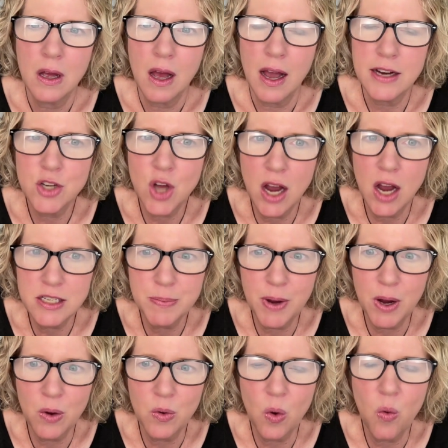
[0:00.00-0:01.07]
I talked
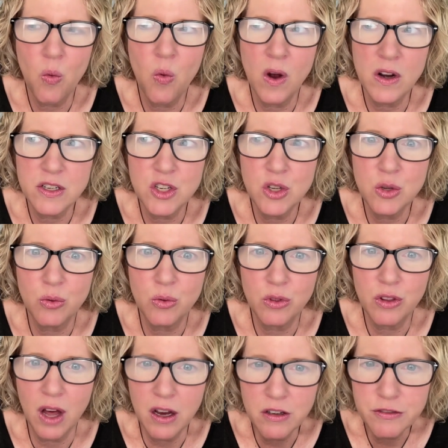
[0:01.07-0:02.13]
about, what do you
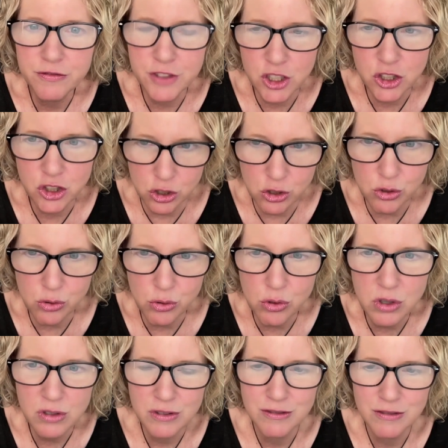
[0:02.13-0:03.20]
love to
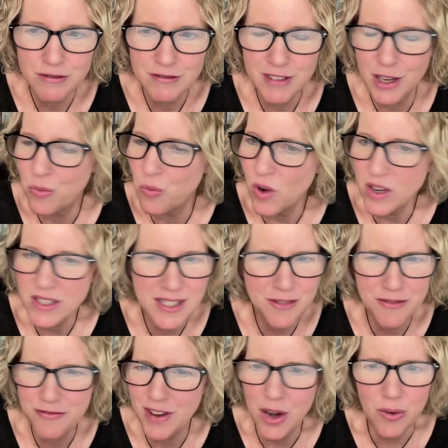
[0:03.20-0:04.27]
do? Like, what's the
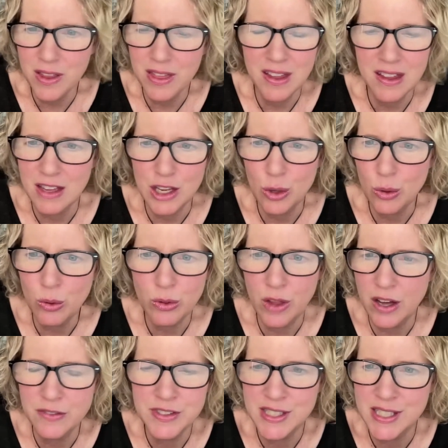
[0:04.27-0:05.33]
very thing that you
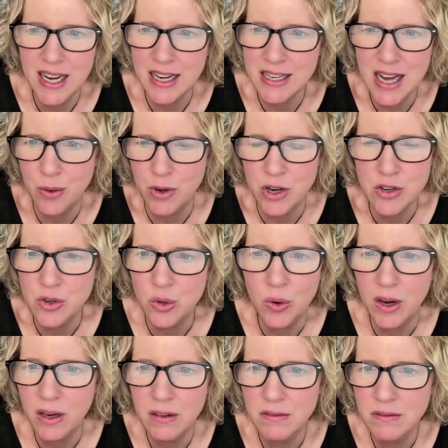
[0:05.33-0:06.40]
love sitting down and
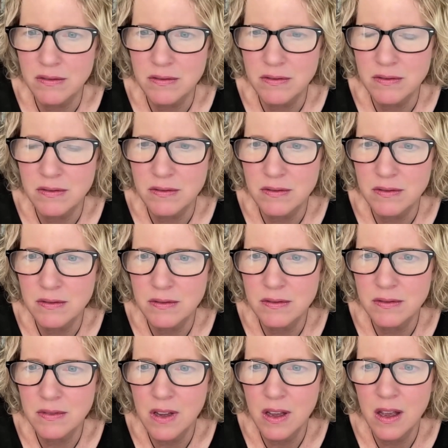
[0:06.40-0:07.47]
doing?
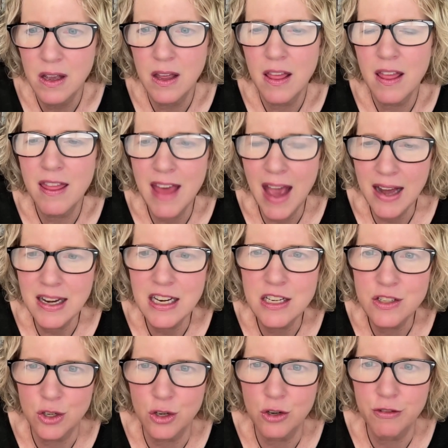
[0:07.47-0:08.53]
That
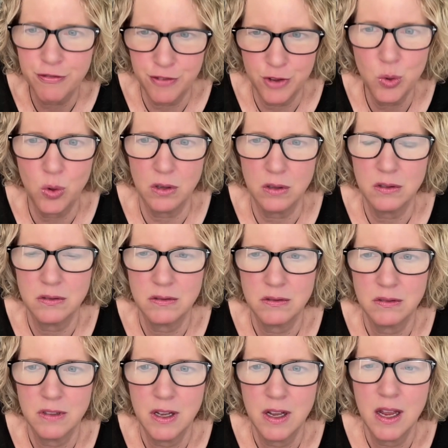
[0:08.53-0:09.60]
is your fuel.
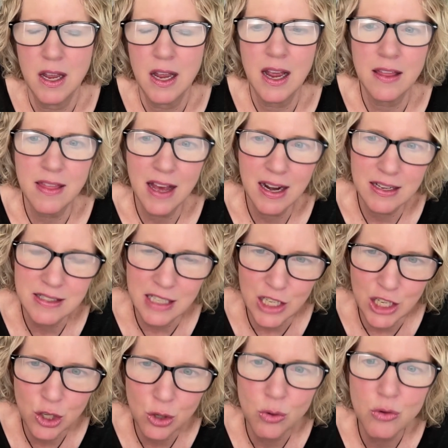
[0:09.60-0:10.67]
And that is a
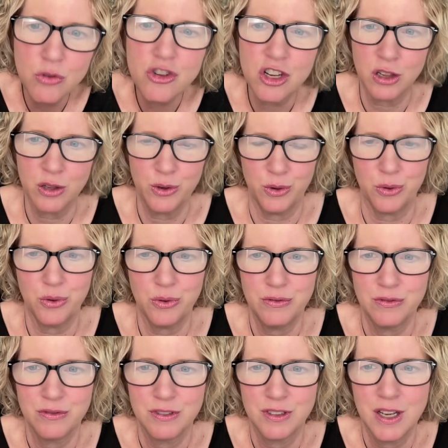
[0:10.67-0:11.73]
huge clue
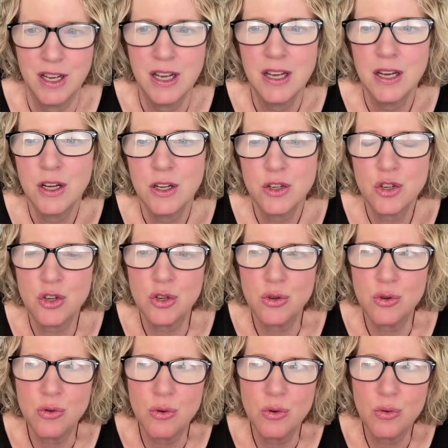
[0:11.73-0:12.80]

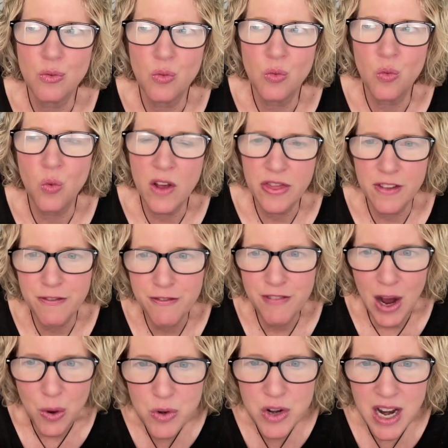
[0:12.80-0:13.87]
to what the
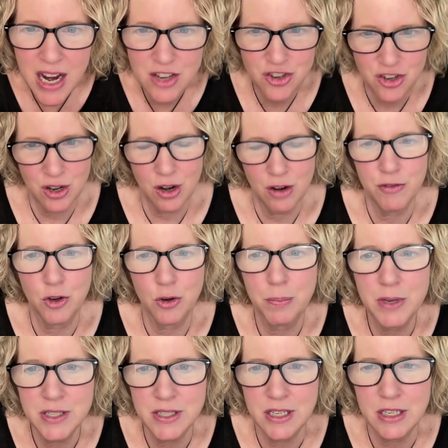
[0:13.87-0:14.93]
foundation of your
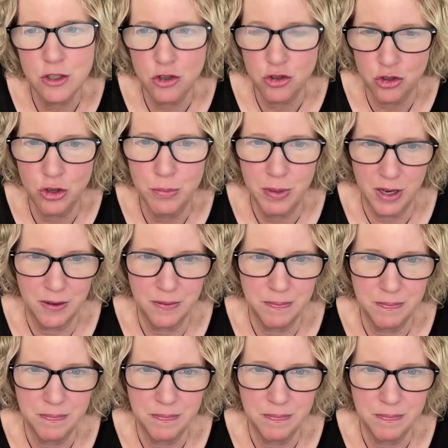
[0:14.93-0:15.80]
business should be.